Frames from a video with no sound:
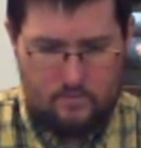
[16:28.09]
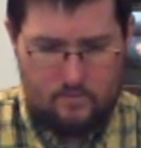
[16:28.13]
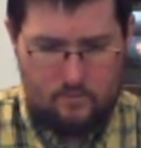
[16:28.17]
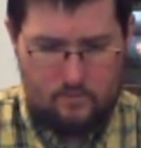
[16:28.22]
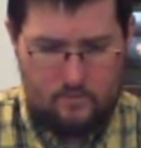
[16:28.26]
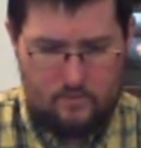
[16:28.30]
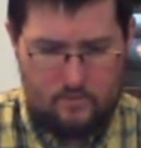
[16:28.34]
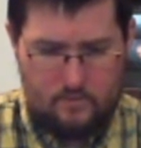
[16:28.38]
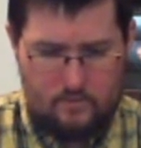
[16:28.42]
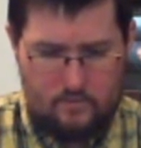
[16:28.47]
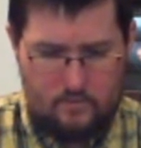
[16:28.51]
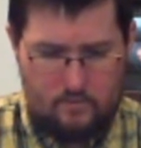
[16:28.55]

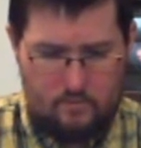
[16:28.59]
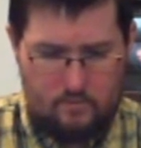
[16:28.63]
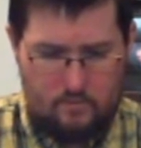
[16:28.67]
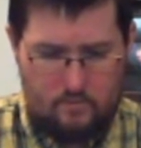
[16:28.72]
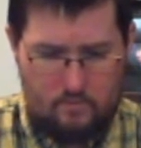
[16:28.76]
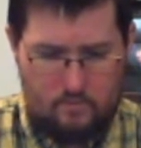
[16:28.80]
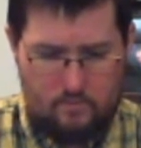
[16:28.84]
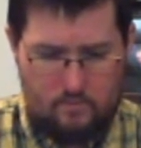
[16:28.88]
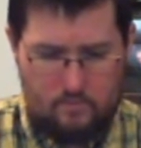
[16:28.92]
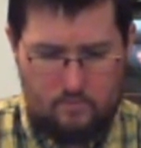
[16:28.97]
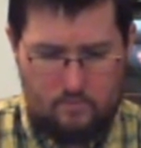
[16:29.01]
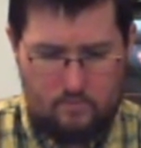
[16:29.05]
going
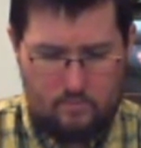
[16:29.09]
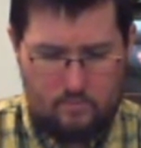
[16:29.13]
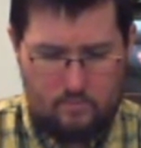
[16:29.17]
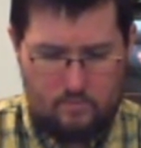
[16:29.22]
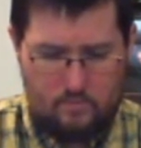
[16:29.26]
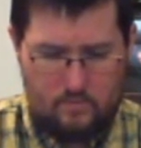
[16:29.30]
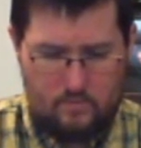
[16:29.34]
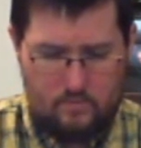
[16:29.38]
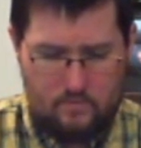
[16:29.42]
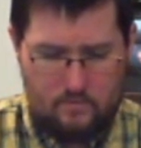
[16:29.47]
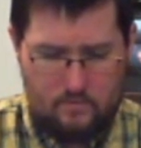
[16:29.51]
to